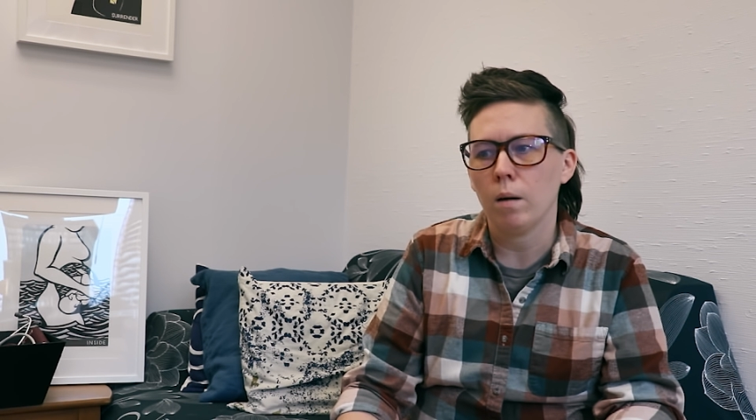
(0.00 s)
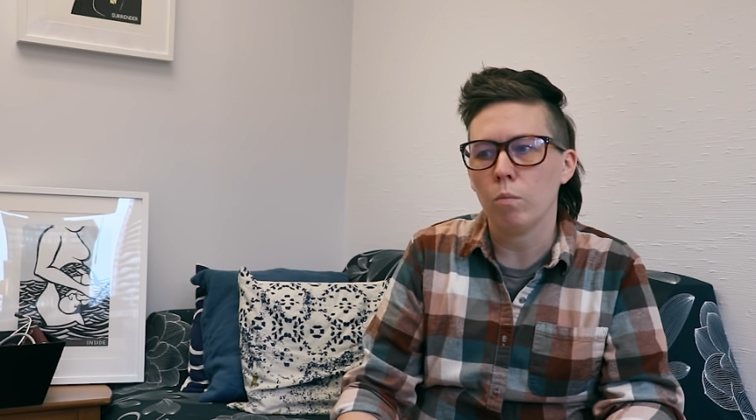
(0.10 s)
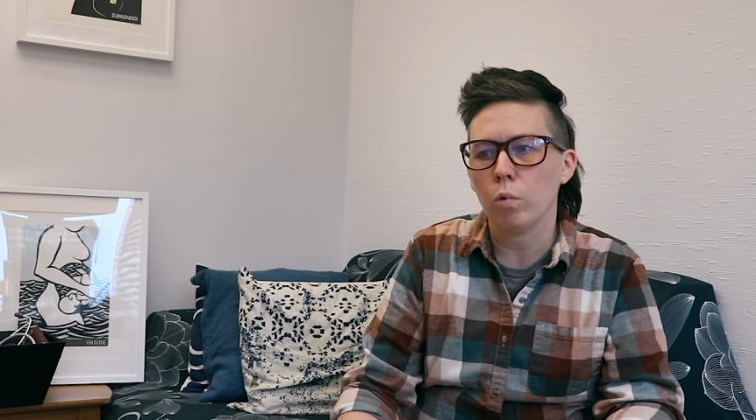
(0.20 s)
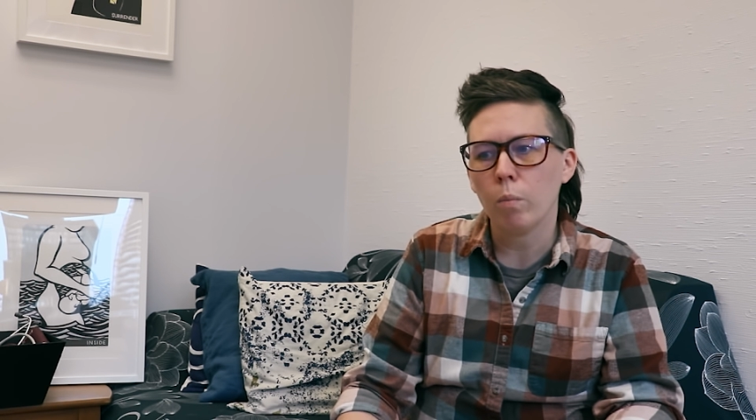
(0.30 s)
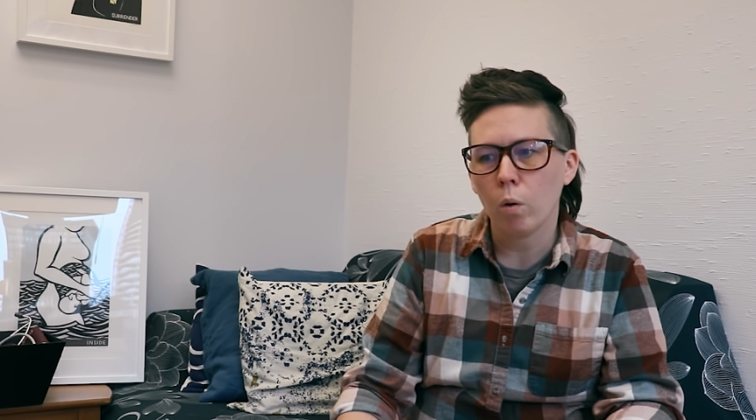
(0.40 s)

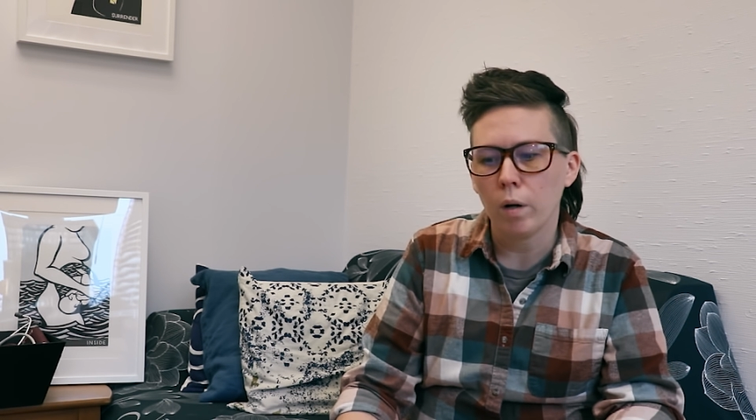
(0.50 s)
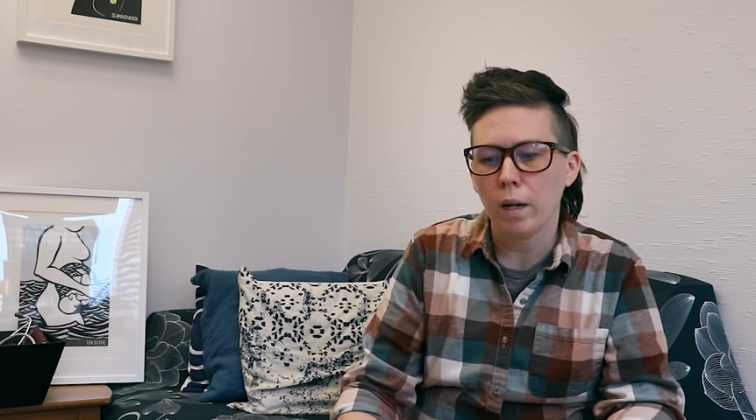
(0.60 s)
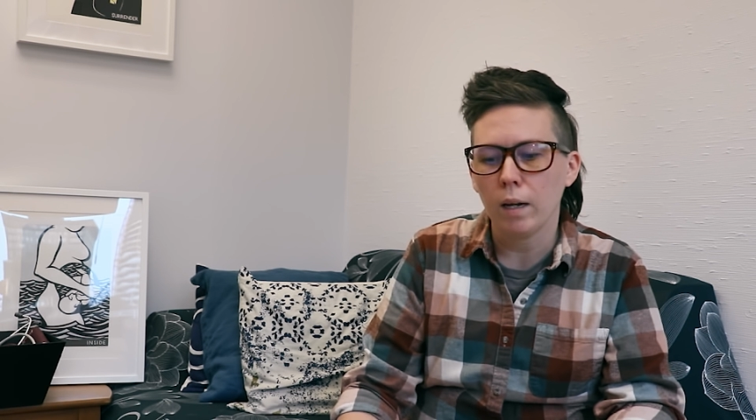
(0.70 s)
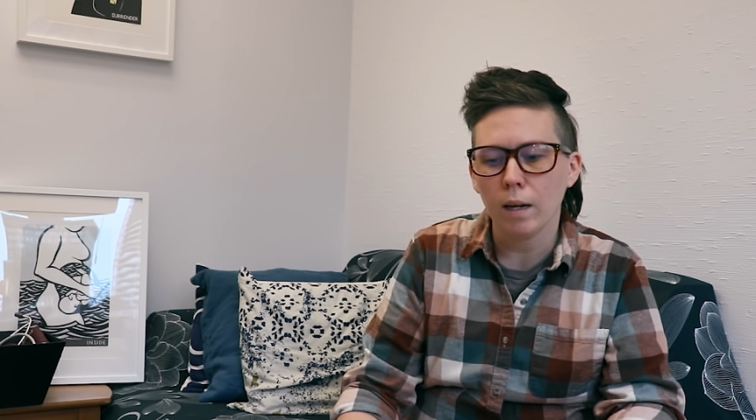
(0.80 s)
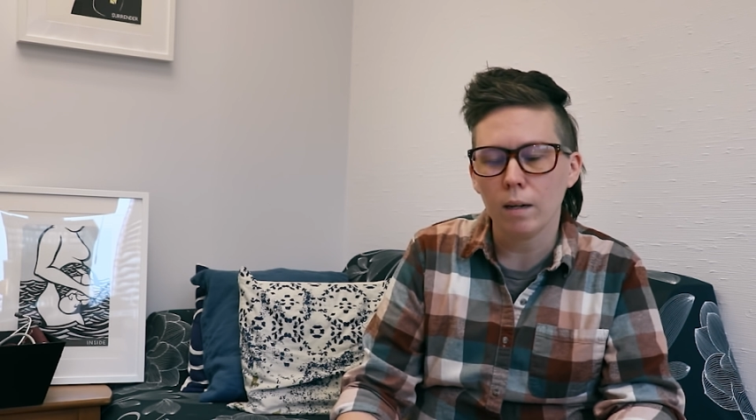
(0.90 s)

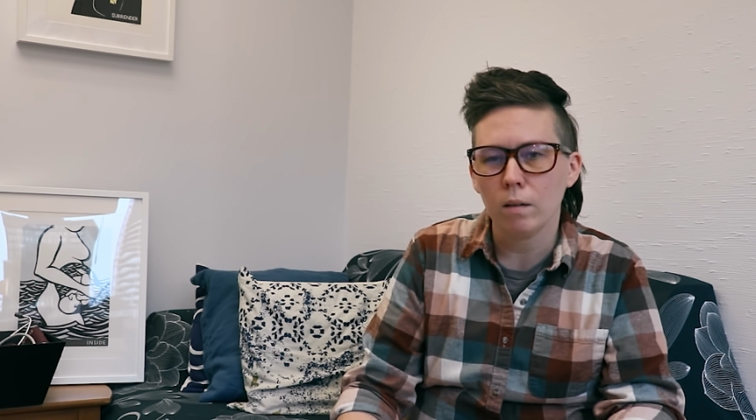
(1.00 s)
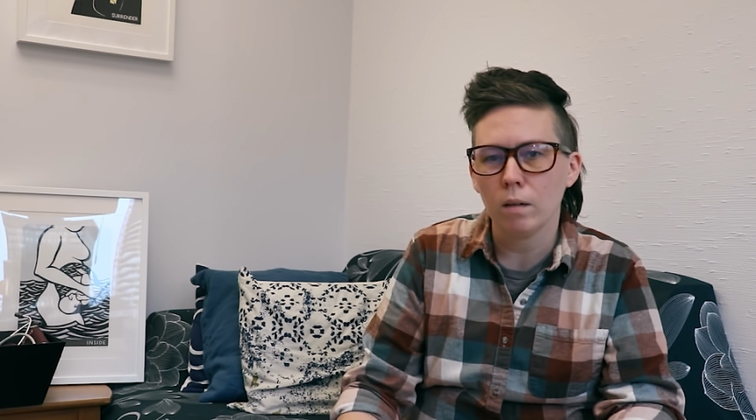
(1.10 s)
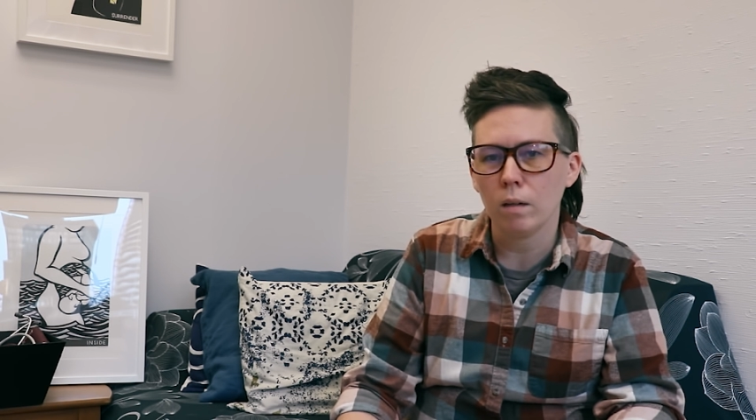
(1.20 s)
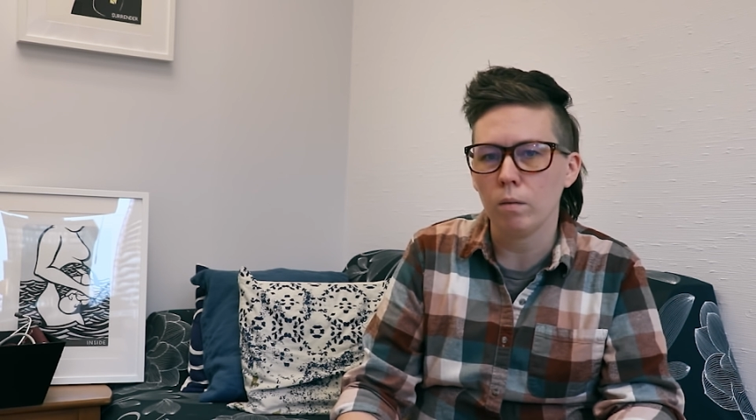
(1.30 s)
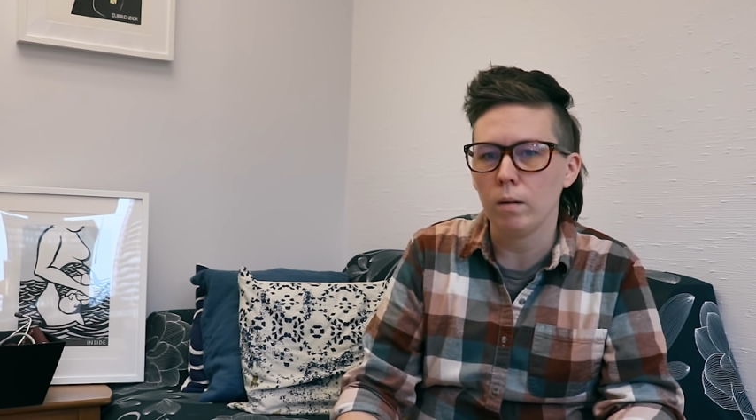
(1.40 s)
reporting
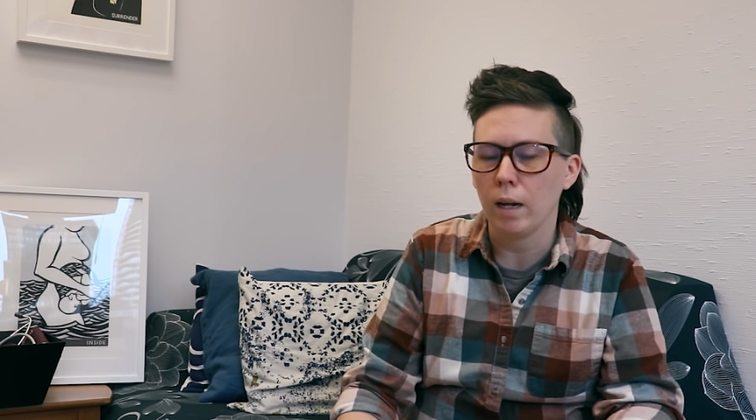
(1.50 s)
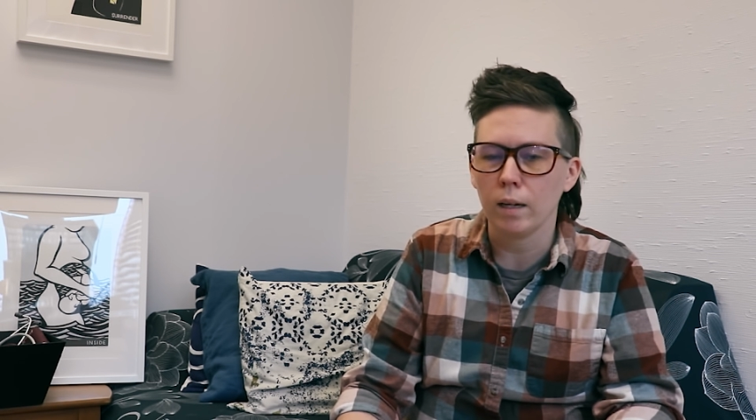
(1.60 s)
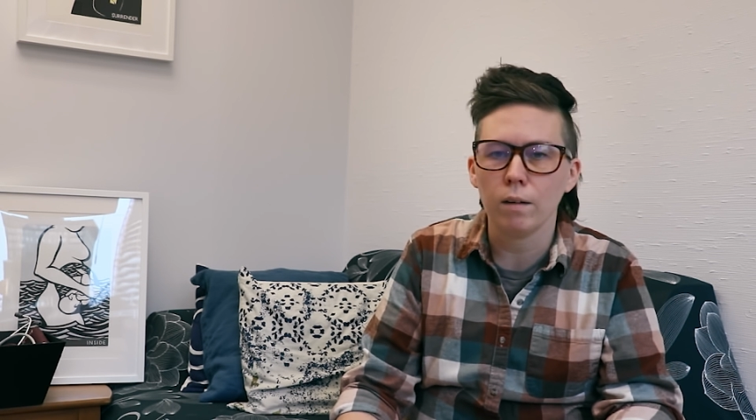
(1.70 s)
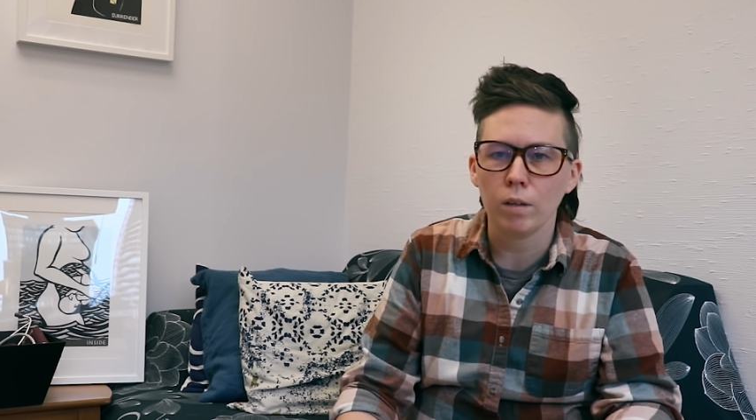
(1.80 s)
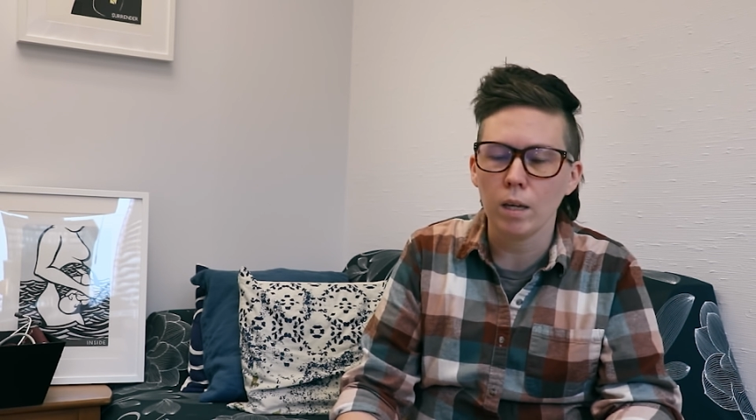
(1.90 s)
can
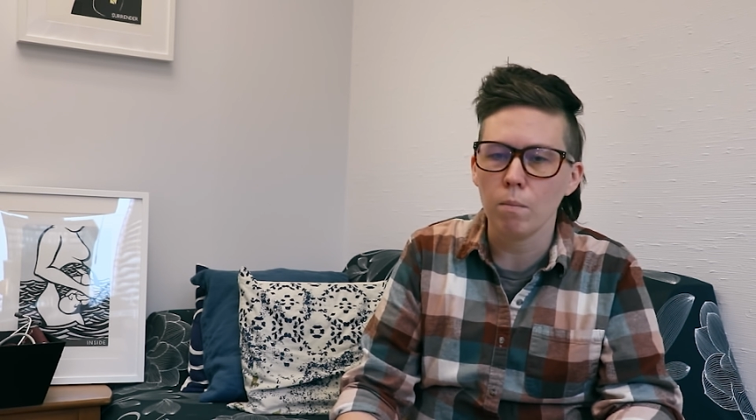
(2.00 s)
negatively